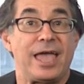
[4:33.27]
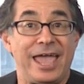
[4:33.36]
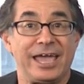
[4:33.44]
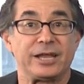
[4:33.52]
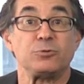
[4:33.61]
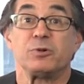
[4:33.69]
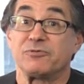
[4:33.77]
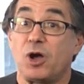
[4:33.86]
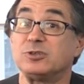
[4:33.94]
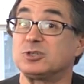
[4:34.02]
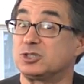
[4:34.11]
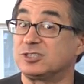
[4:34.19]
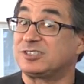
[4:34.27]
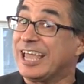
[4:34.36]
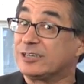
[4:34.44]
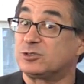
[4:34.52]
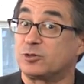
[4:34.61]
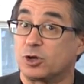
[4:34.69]
And we've also just
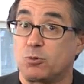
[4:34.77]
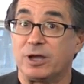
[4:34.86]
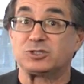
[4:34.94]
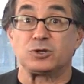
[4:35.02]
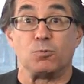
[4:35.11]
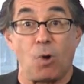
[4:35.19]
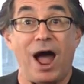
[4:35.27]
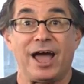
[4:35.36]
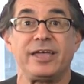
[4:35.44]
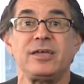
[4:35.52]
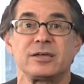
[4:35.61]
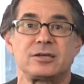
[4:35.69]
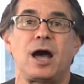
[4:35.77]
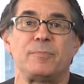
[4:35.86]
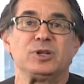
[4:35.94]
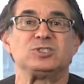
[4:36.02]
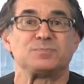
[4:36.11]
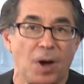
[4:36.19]
answered the question why
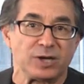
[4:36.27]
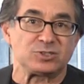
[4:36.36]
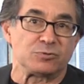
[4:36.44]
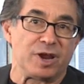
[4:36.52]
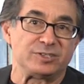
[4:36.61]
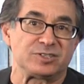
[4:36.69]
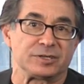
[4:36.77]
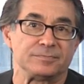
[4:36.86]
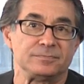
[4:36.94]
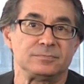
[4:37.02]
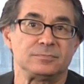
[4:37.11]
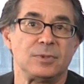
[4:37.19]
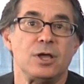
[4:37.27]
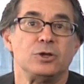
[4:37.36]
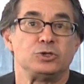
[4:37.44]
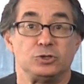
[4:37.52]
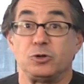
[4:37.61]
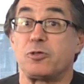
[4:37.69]
companies sponsor racing.
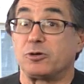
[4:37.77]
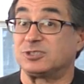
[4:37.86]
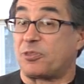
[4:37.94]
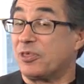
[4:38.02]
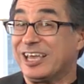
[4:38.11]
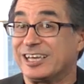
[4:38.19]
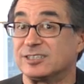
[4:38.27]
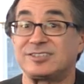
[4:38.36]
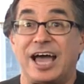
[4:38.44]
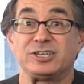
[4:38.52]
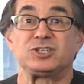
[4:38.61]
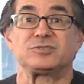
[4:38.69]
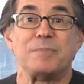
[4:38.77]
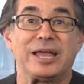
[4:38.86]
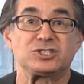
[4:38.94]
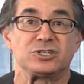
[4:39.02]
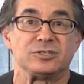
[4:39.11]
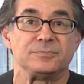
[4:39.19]
To do those things I just
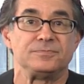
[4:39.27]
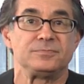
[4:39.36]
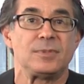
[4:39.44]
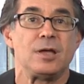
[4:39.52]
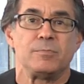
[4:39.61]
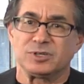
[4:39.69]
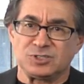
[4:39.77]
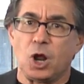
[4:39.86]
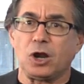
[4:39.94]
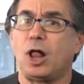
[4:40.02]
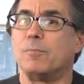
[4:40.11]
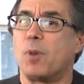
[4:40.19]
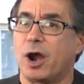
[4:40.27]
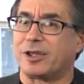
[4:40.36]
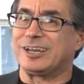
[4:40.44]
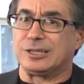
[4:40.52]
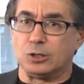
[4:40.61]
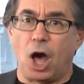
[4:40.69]
mentioned. But it's not all
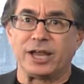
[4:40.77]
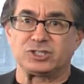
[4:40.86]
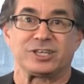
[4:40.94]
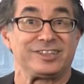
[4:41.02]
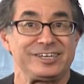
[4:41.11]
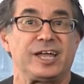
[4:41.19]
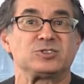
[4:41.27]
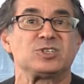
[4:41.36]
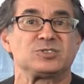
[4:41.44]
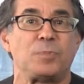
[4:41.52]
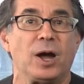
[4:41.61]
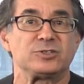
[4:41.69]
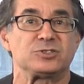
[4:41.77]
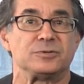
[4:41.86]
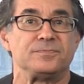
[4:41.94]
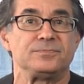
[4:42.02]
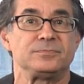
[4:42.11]
marketing logic that gets a sponsor.